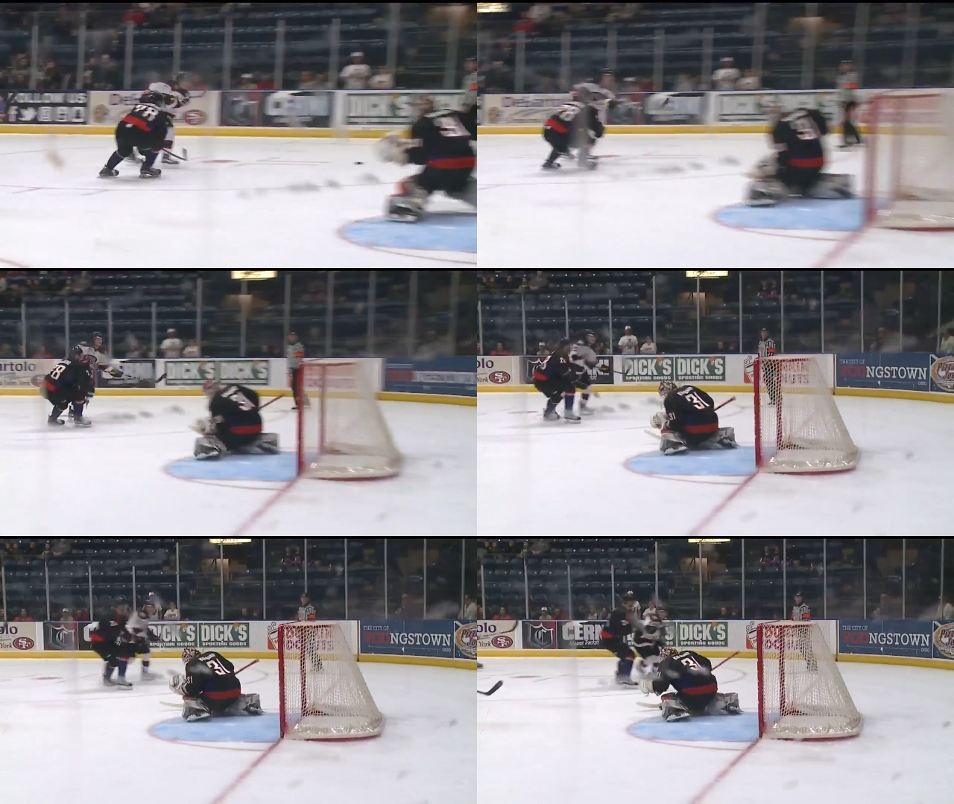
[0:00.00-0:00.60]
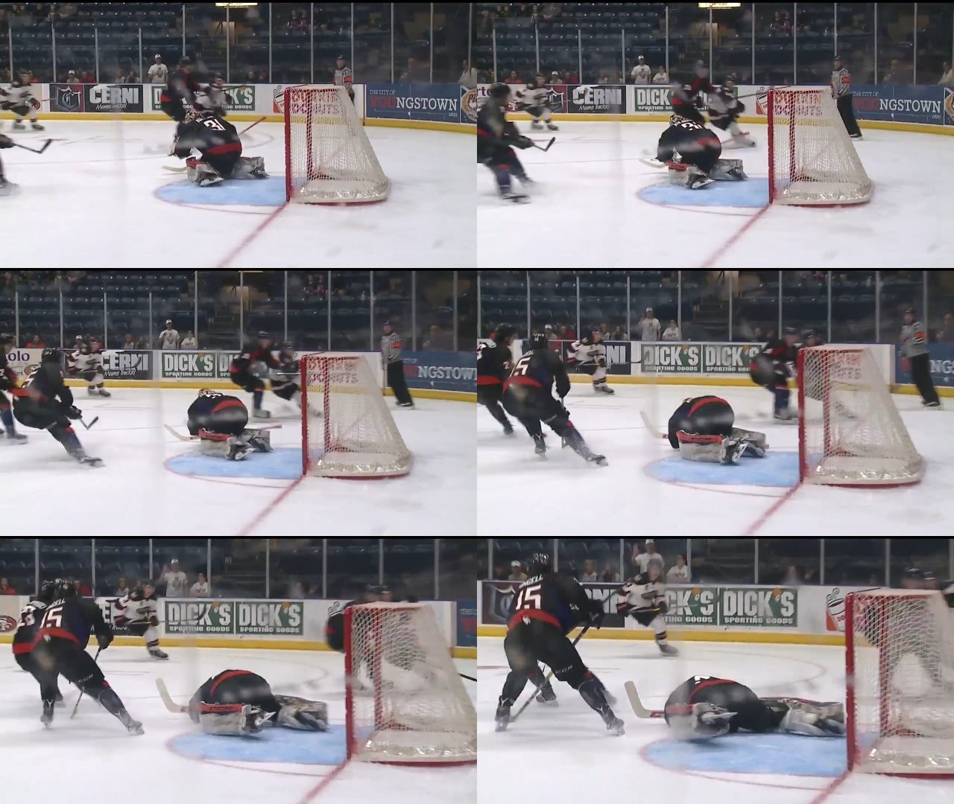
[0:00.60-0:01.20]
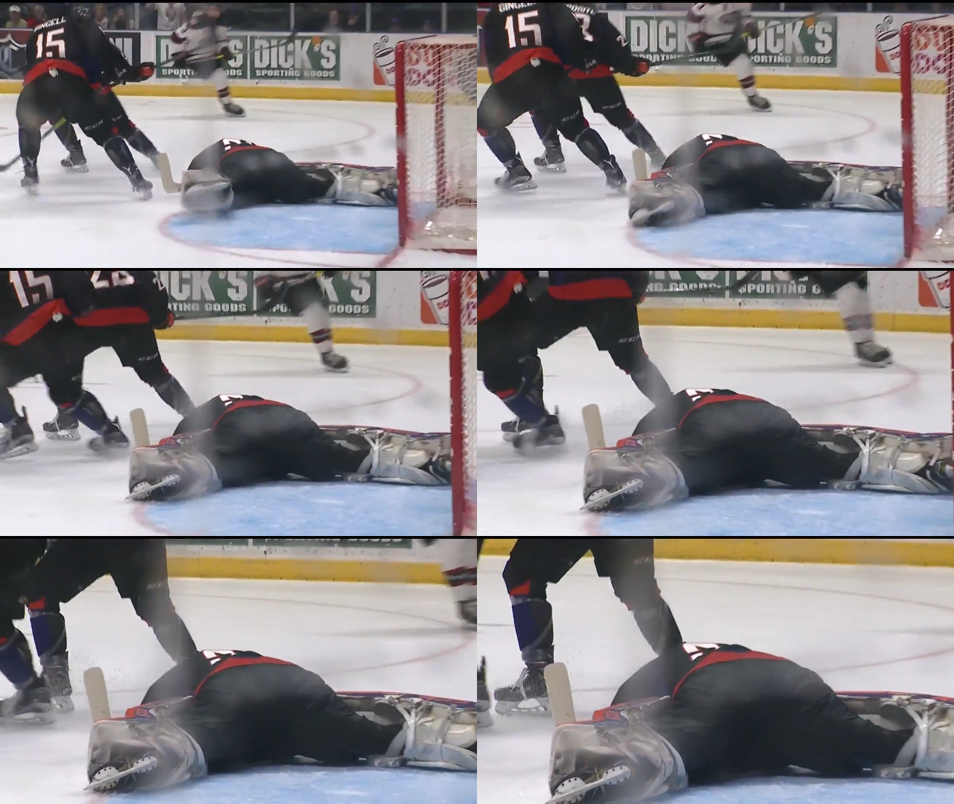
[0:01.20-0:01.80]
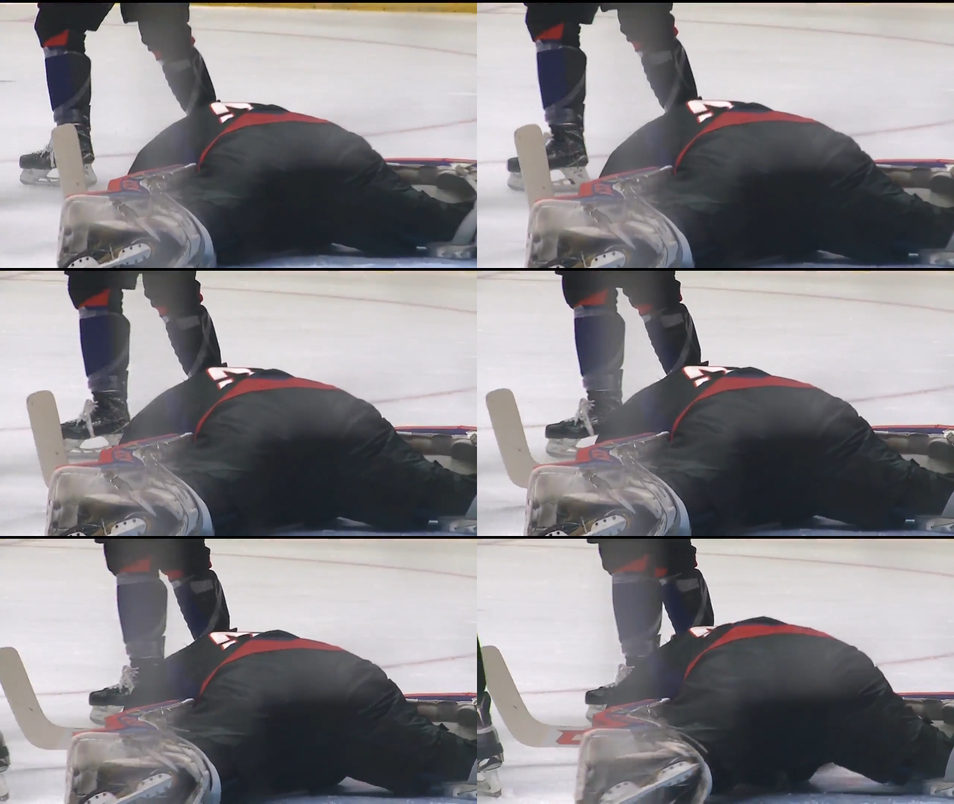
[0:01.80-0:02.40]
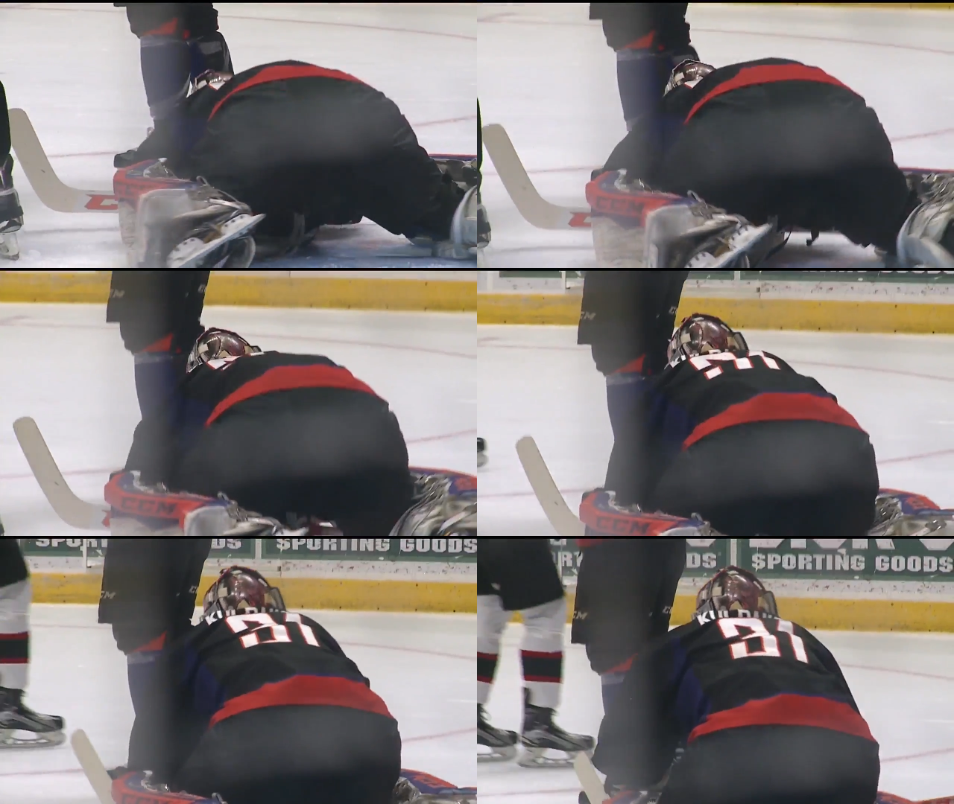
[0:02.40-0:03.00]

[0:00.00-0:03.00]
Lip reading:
[unreadable: no face in view]